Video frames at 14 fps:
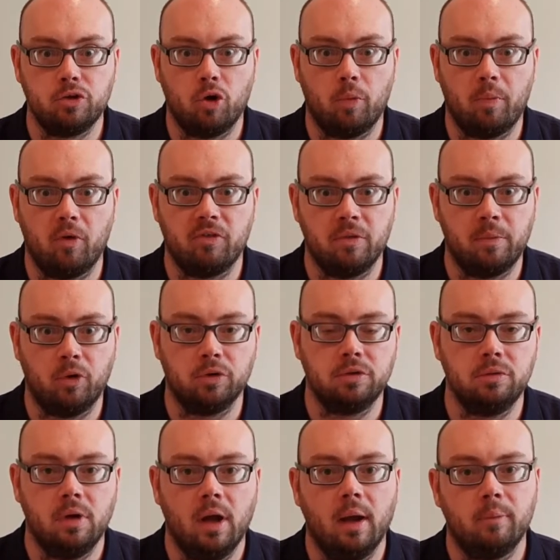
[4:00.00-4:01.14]
top off the
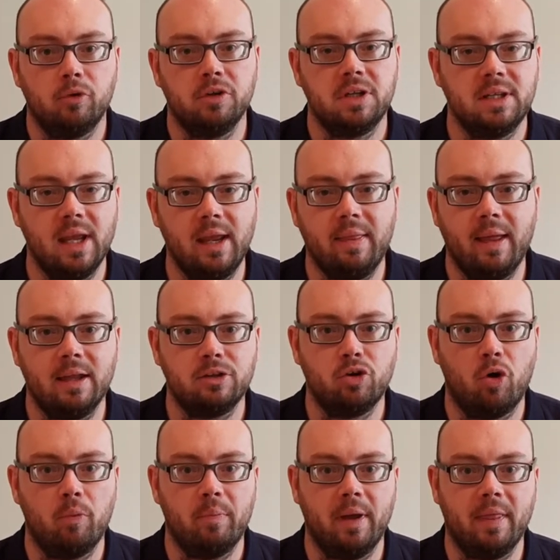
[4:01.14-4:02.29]
bottle, I'm going to take that
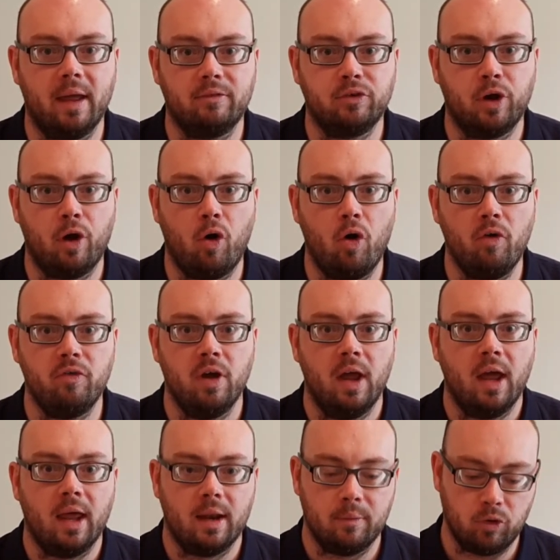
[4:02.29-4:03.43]
top bit that I've cut off,
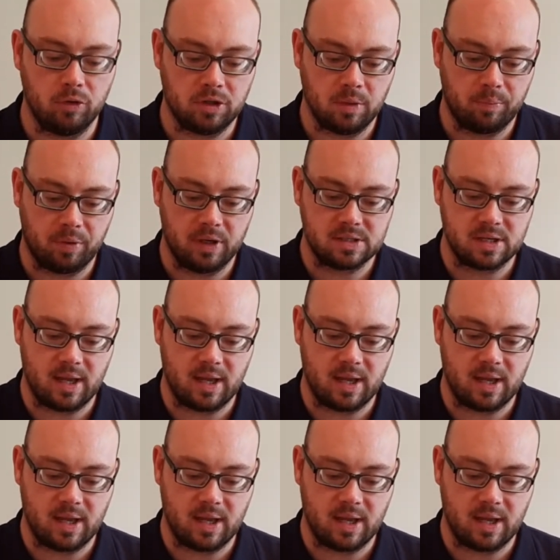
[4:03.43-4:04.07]
and I'm going to place